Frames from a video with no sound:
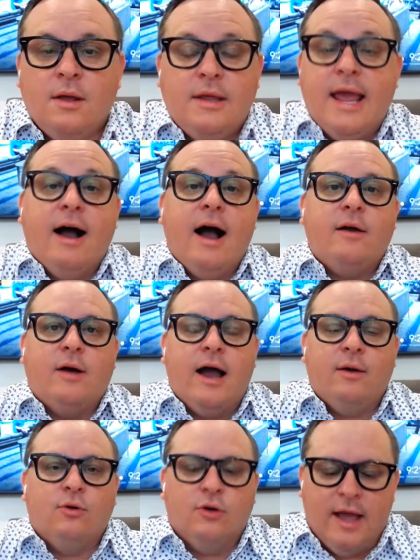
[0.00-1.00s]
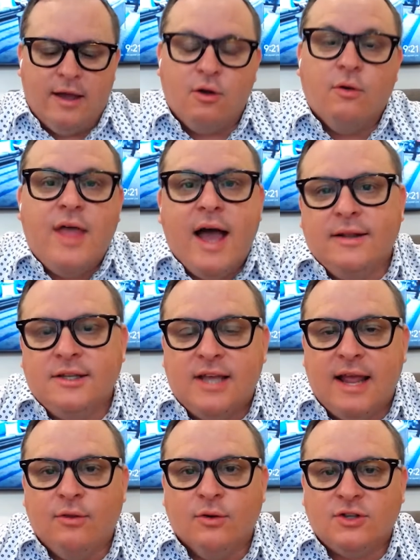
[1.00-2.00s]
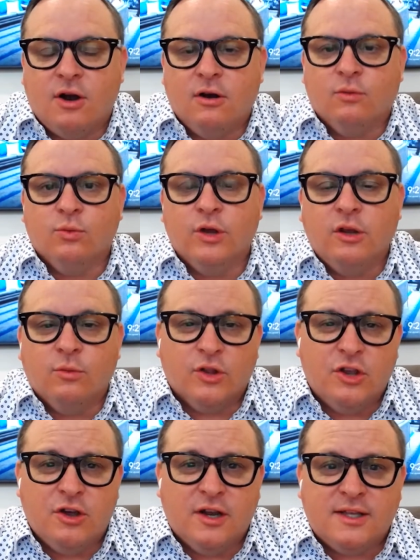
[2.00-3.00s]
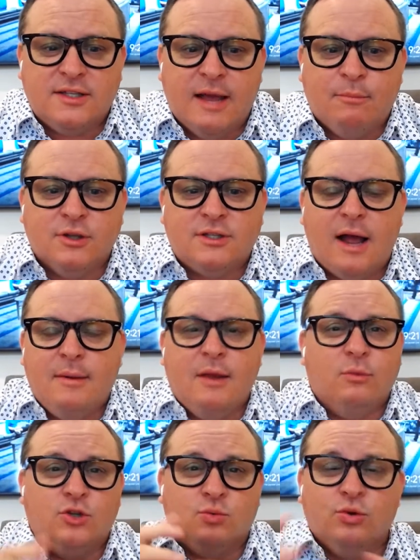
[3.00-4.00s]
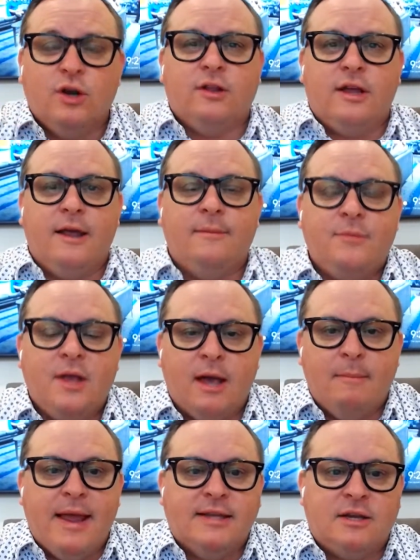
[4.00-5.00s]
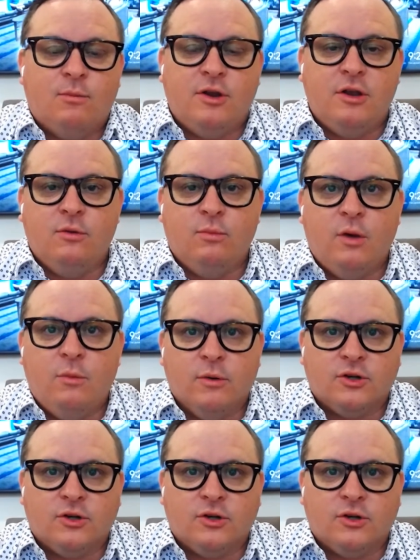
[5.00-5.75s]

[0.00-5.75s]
Yeah, I will echo that and say those are really, really good examples. It was really amazing when we were